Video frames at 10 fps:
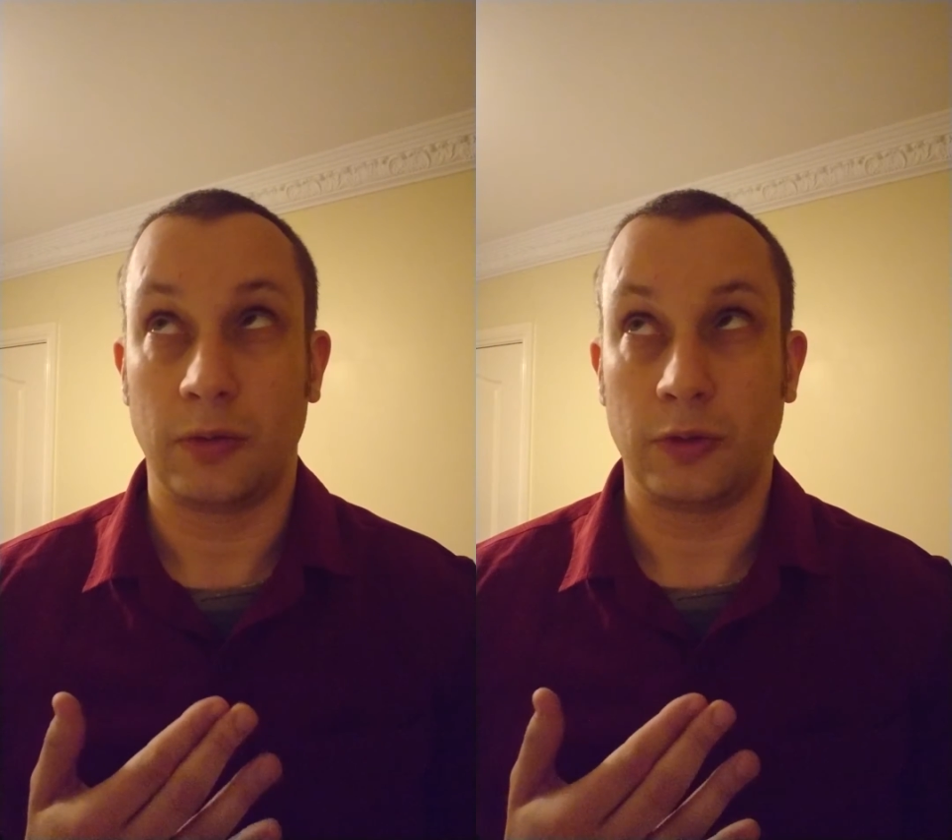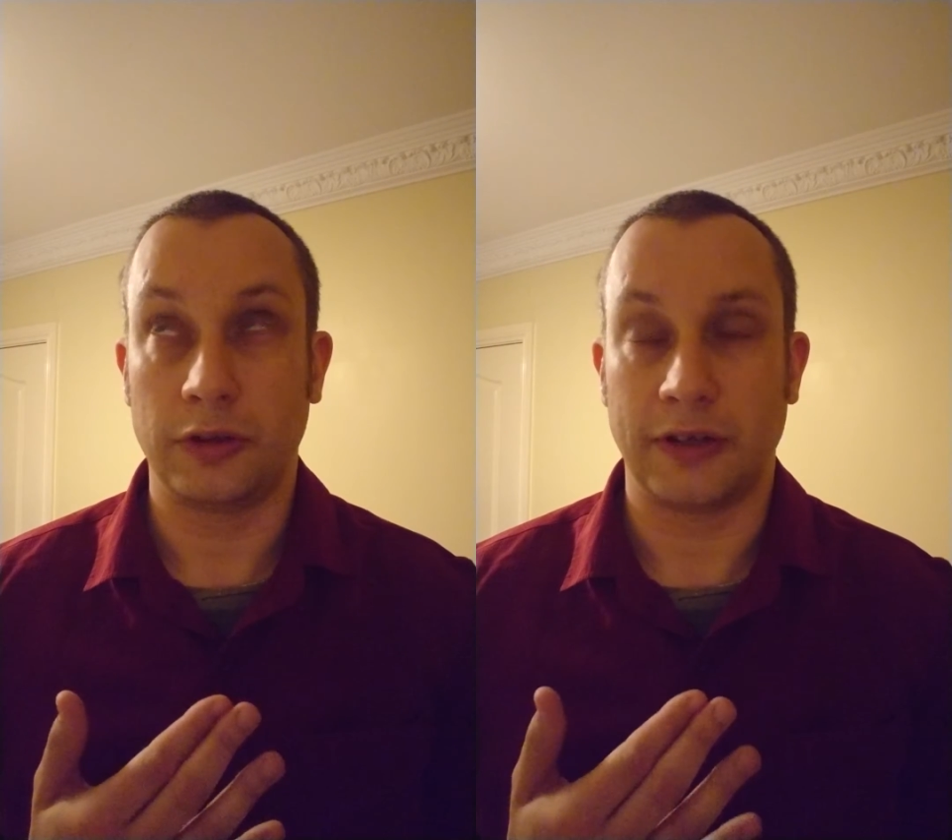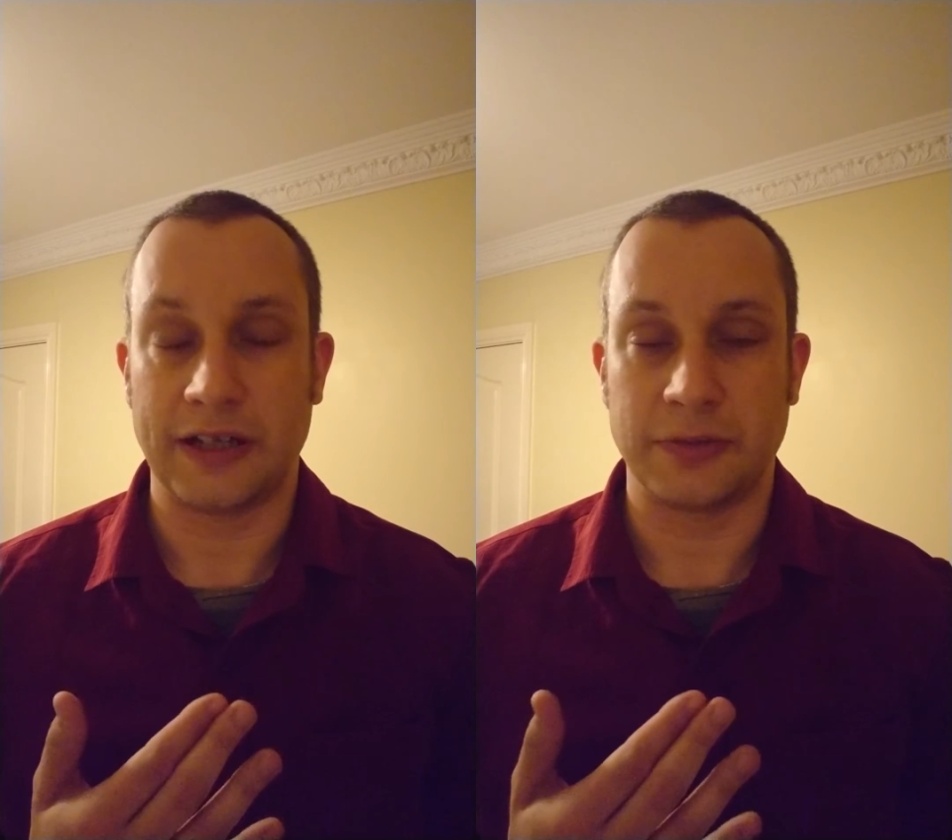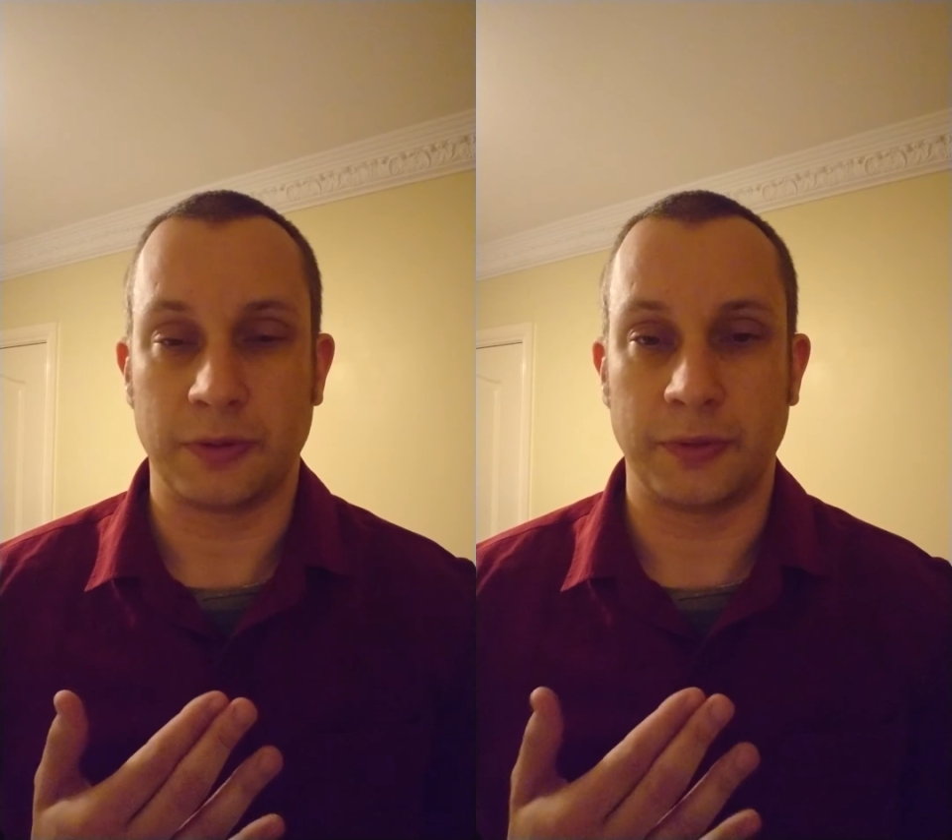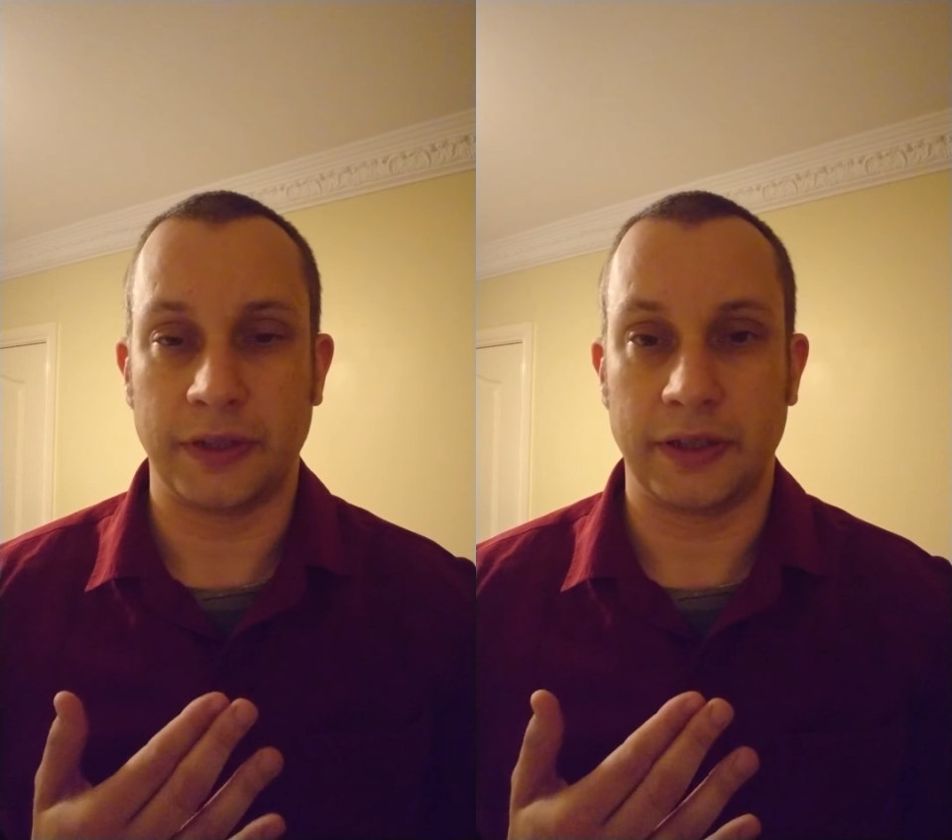roll your eyes
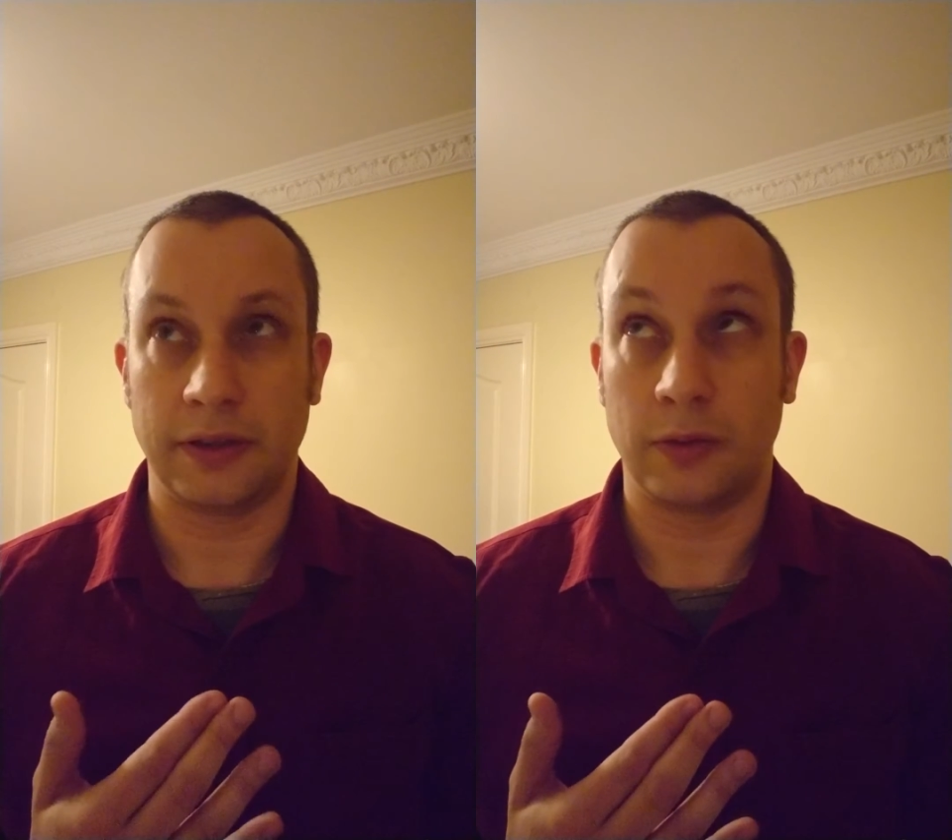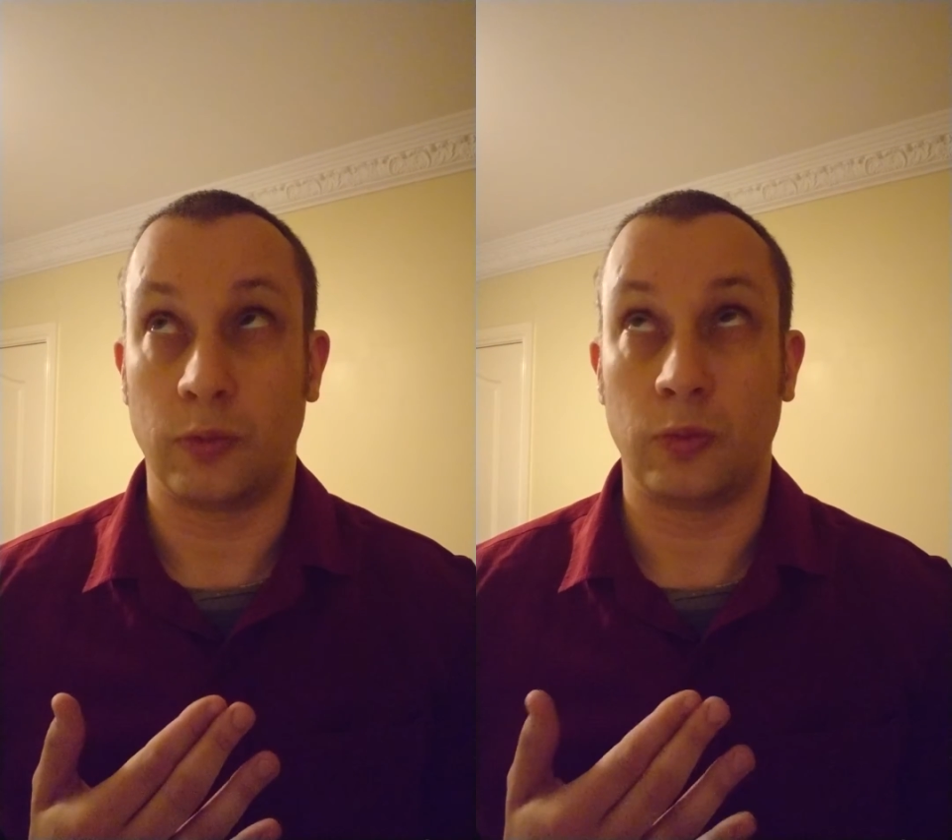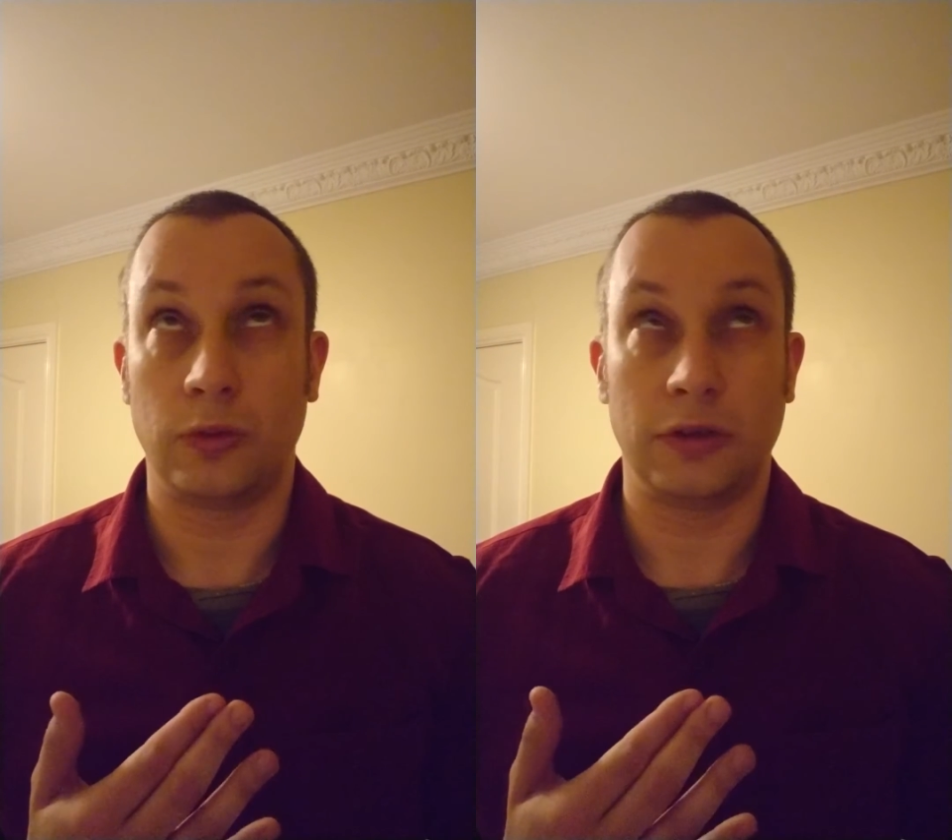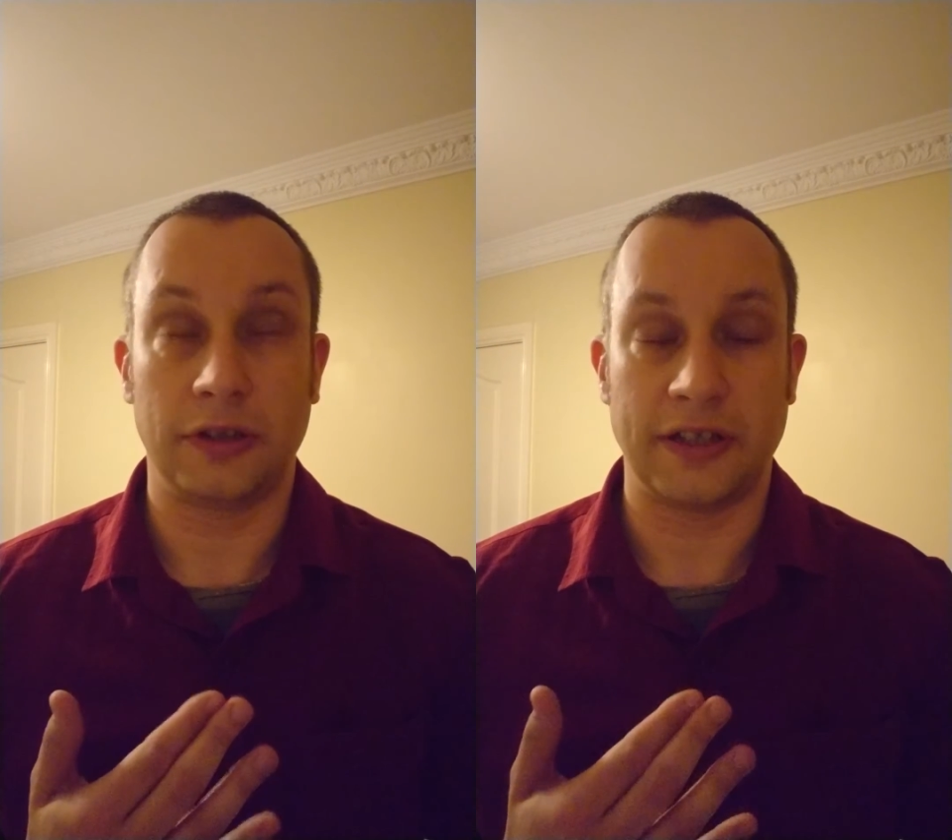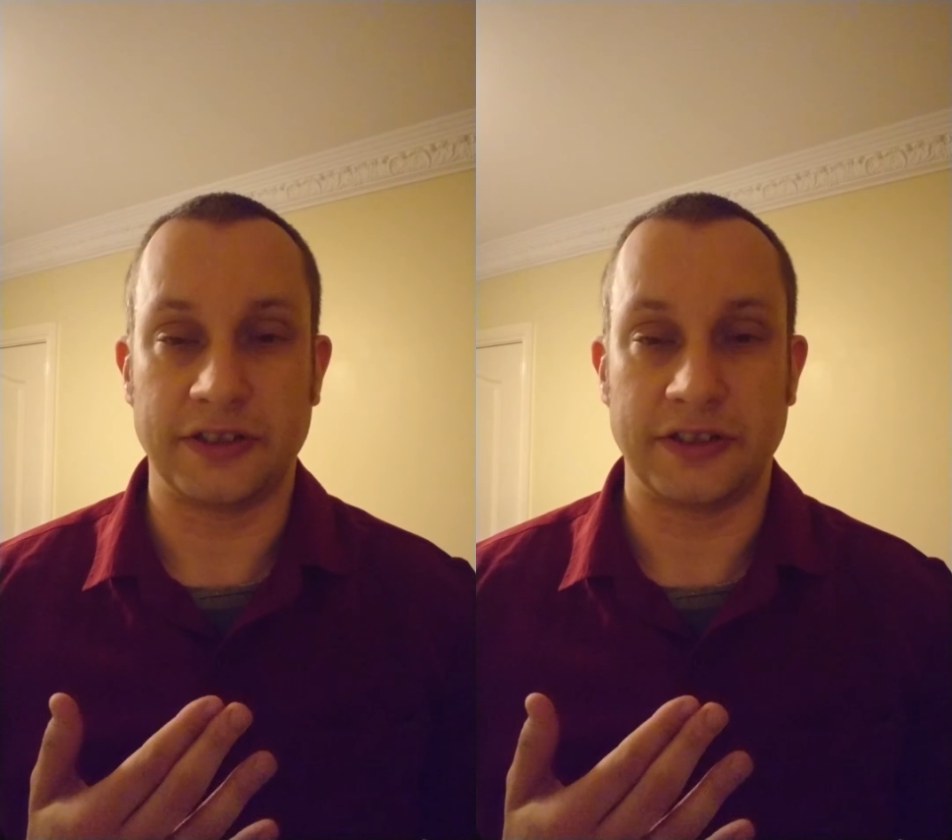one way, roll your